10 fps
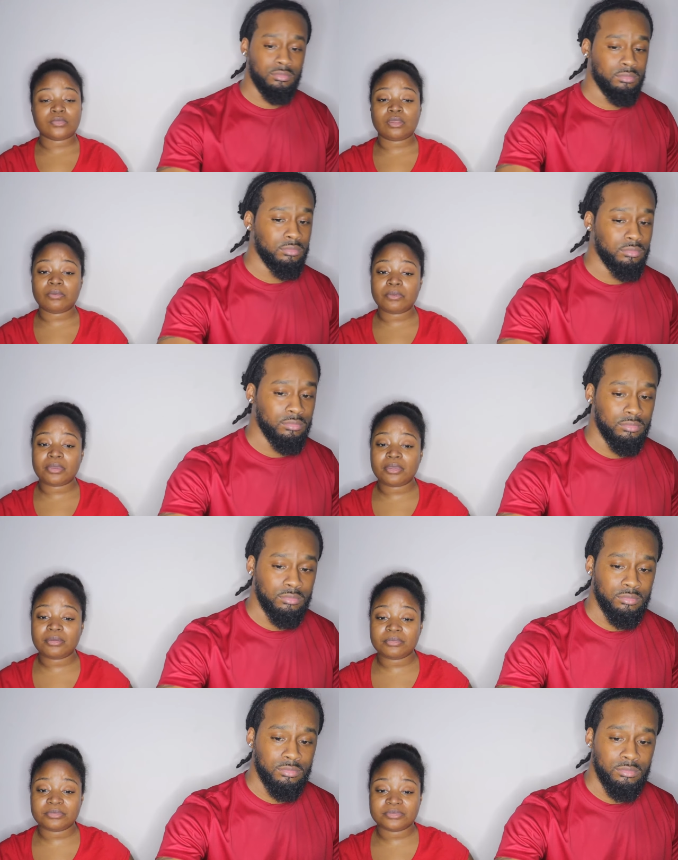Speaker 1: mm, mm,
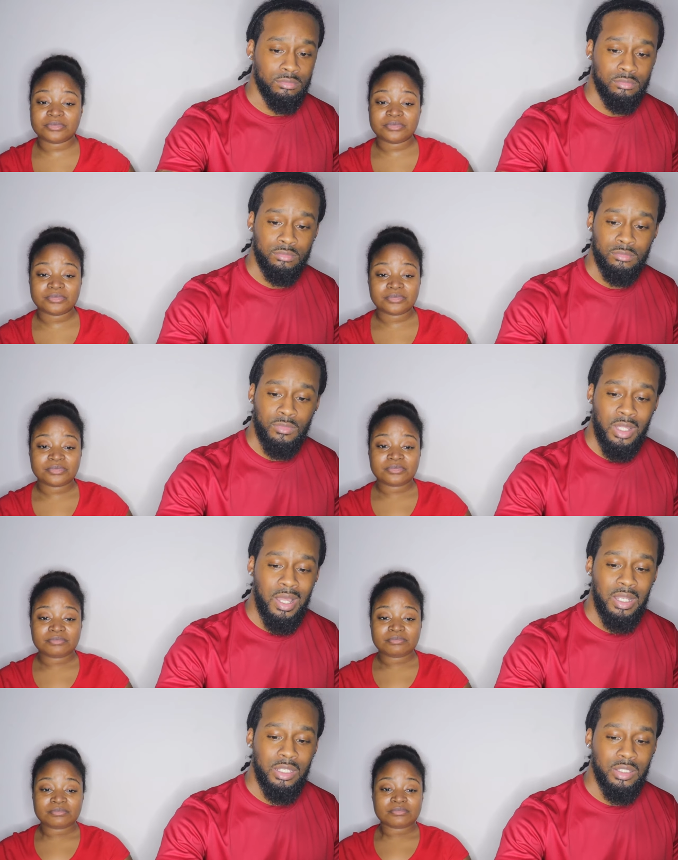mm,
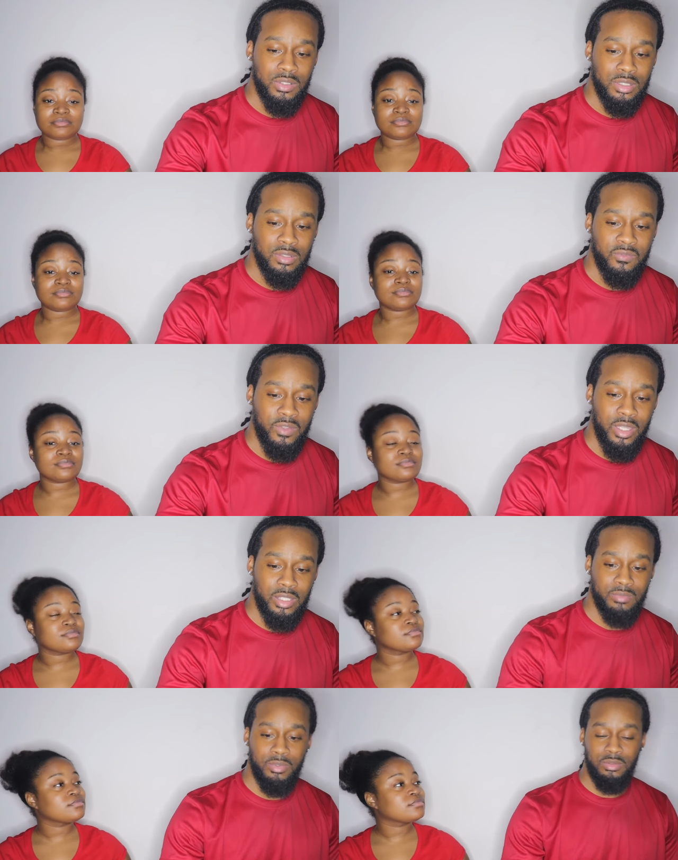Highly interesting
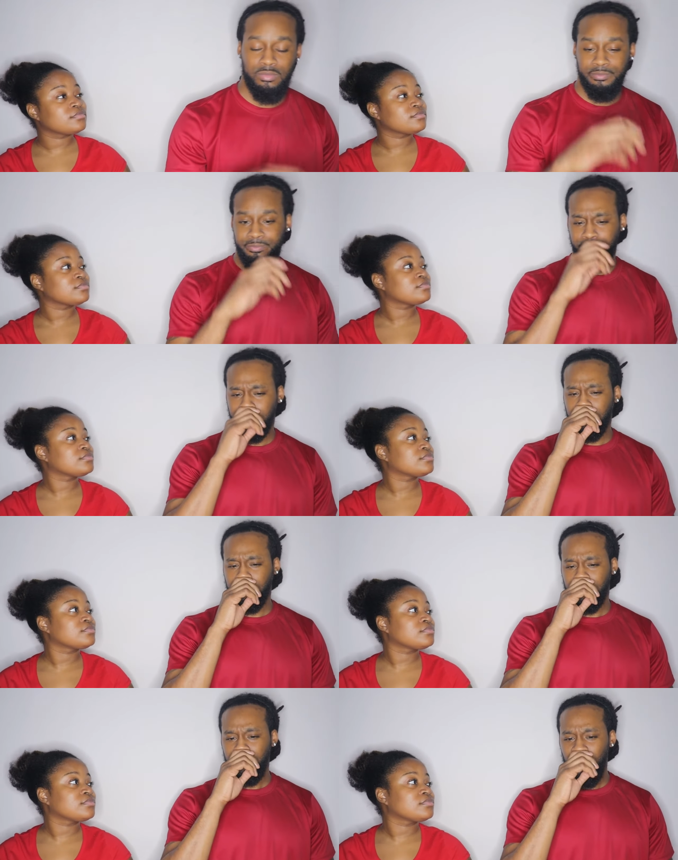facts, bro.
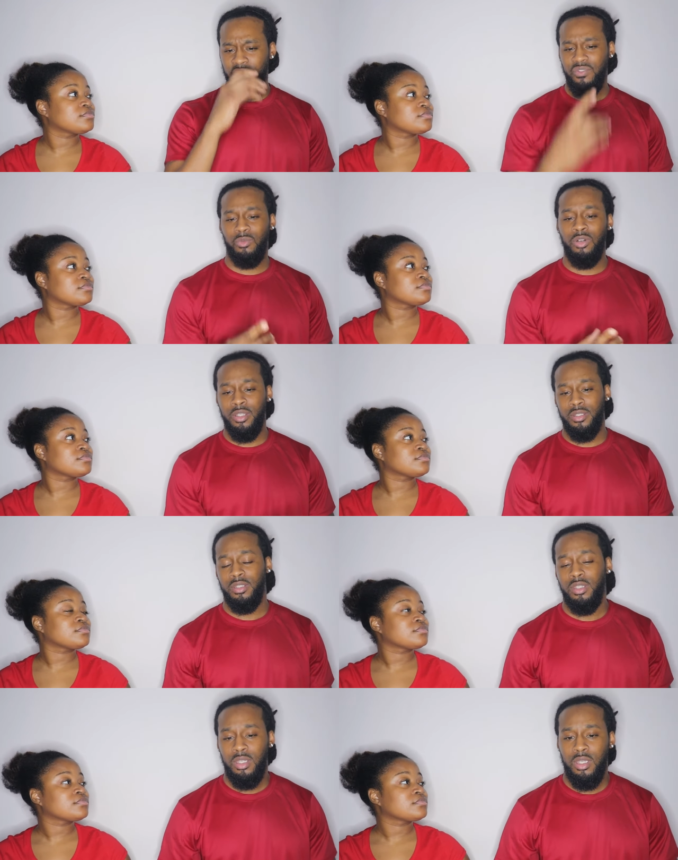For one,
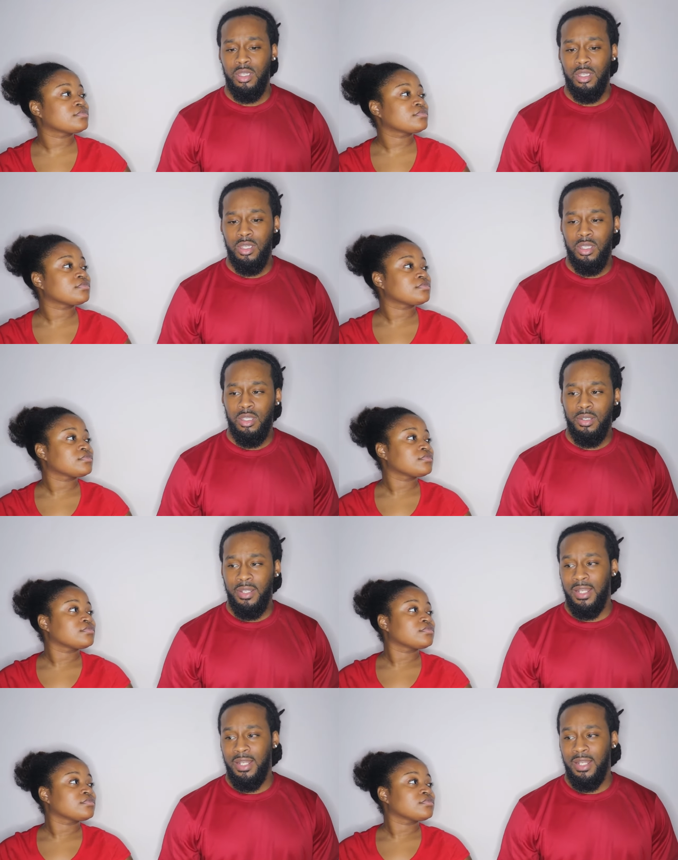they